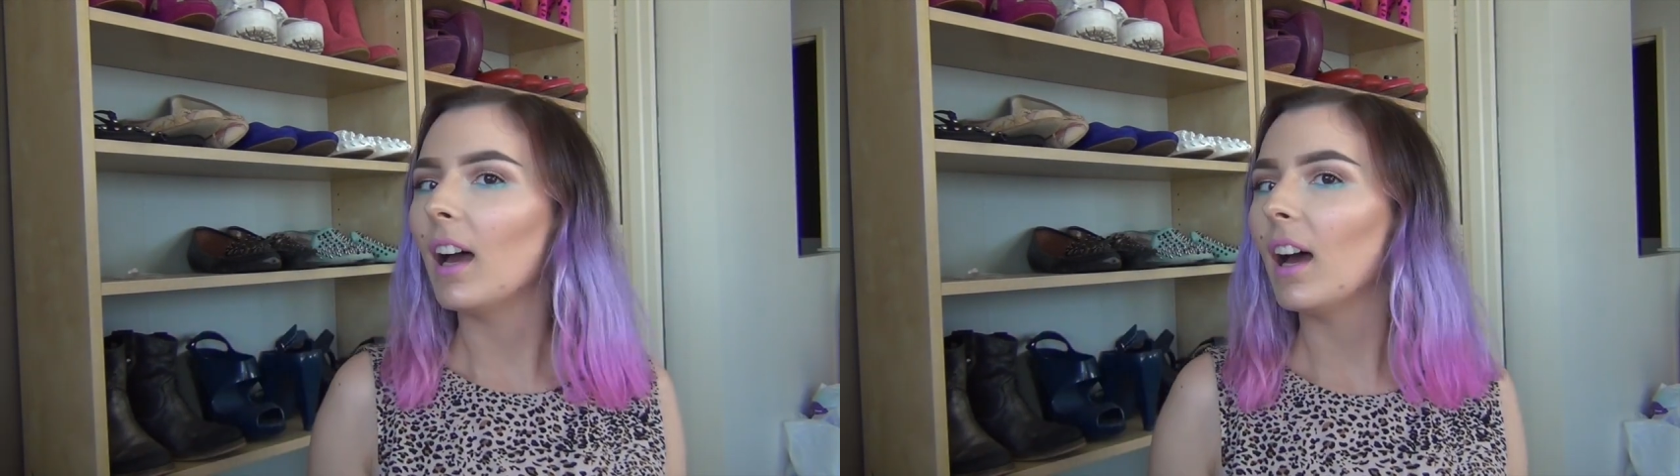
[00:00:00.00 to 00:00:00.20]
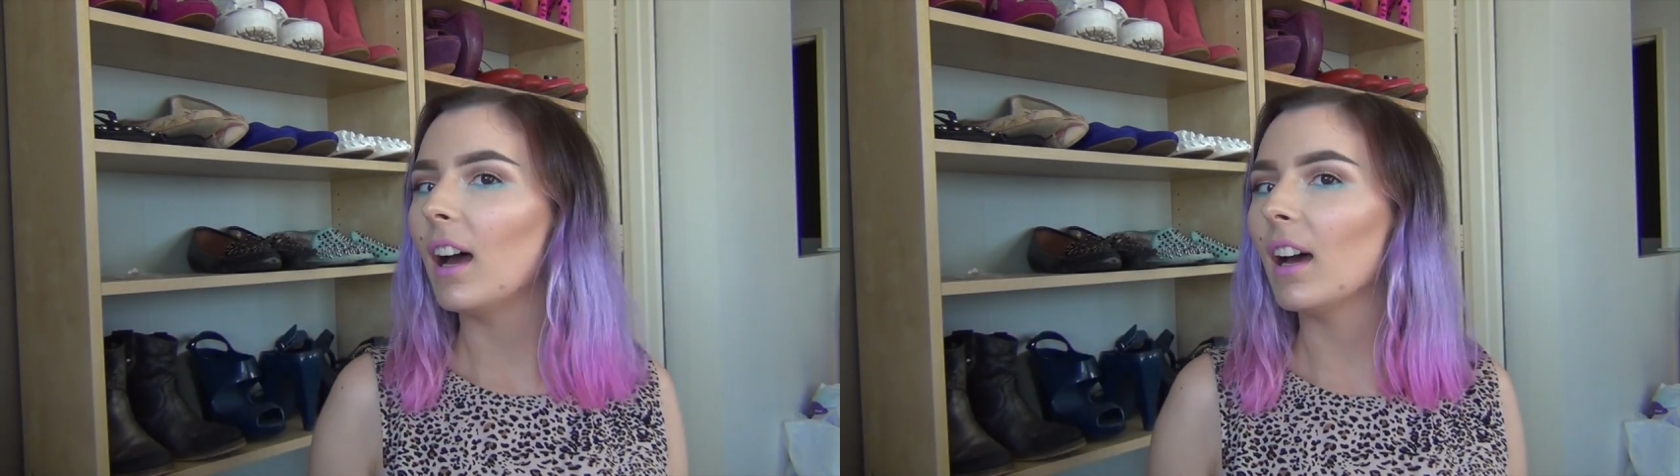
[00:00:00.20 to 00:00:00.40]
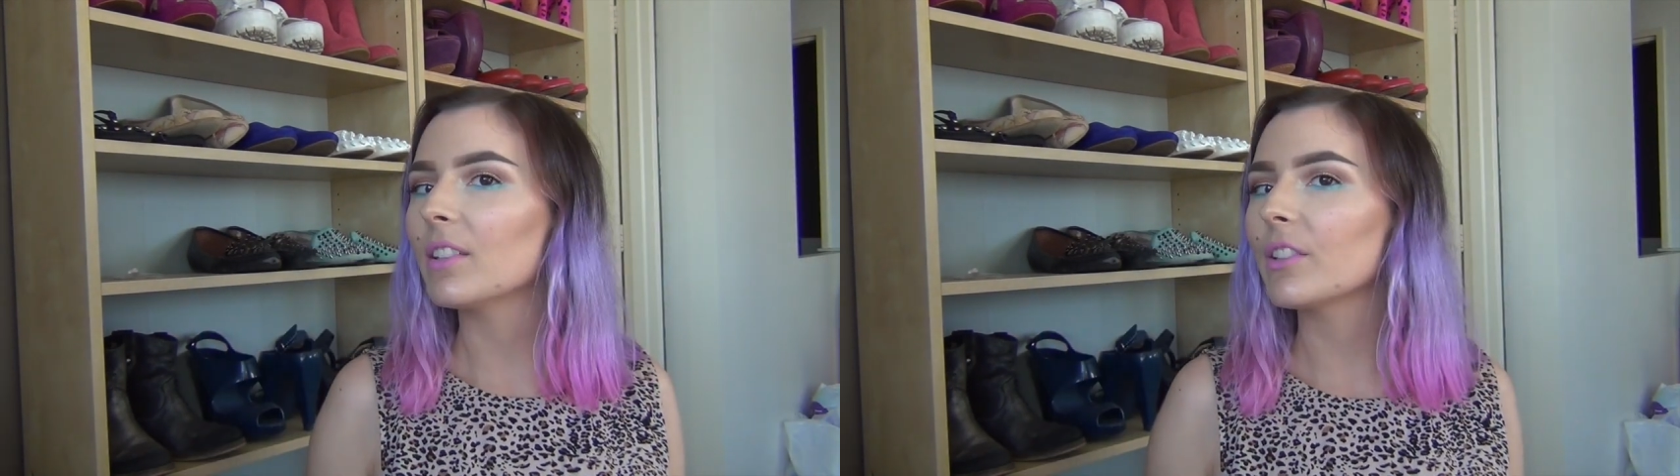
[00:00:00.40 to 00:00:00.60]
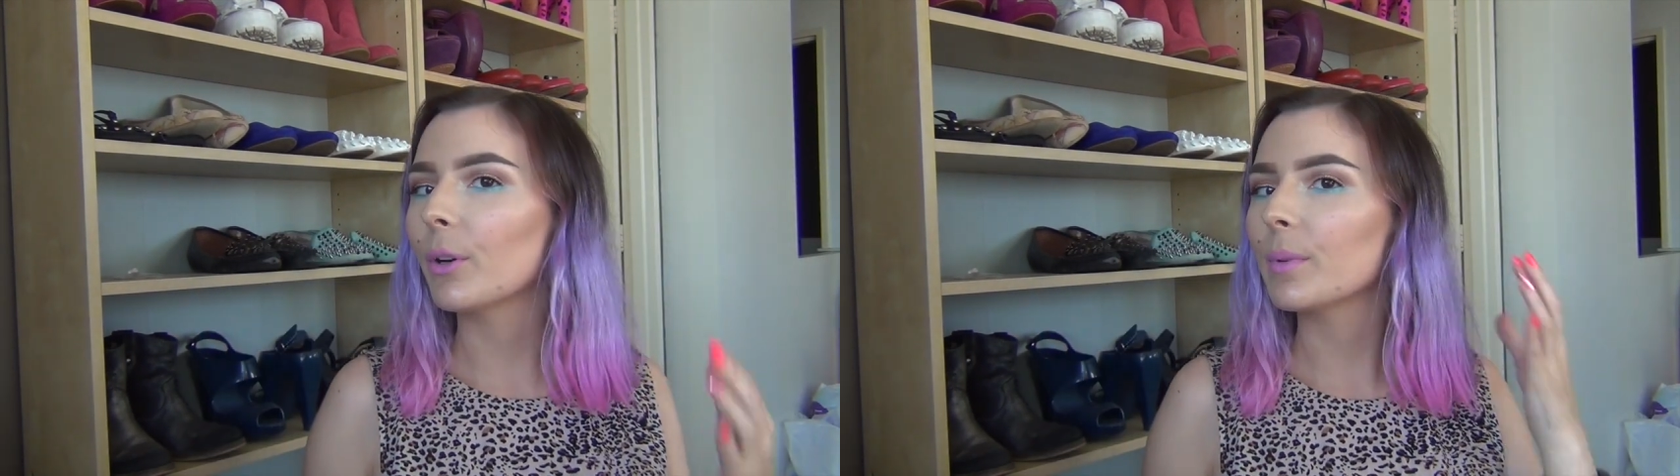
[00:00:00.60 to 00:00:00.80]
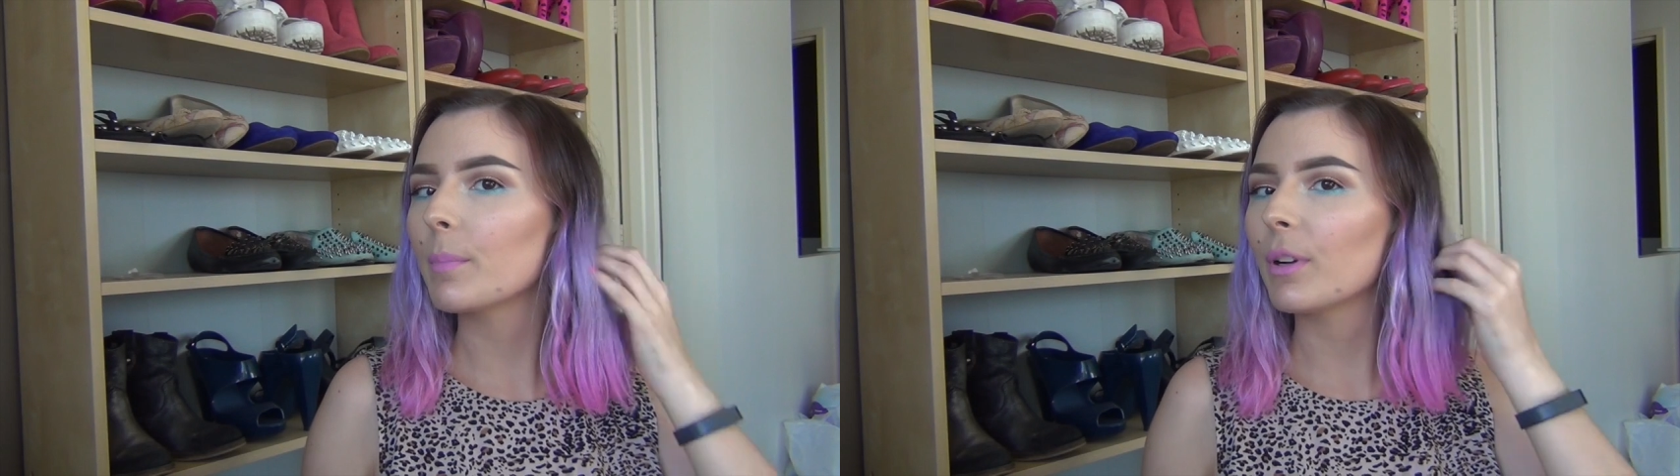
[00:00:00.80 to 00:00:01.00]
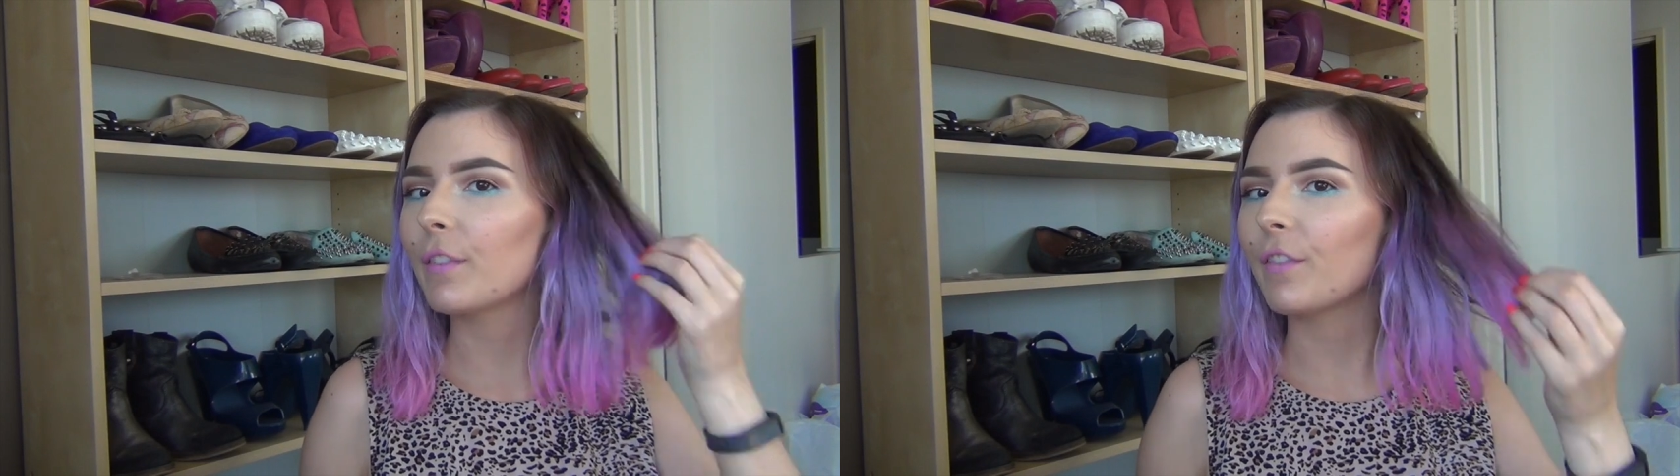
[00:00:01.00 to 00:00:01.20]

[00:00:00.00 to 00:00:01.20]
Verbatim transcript: Uh, so it was pretty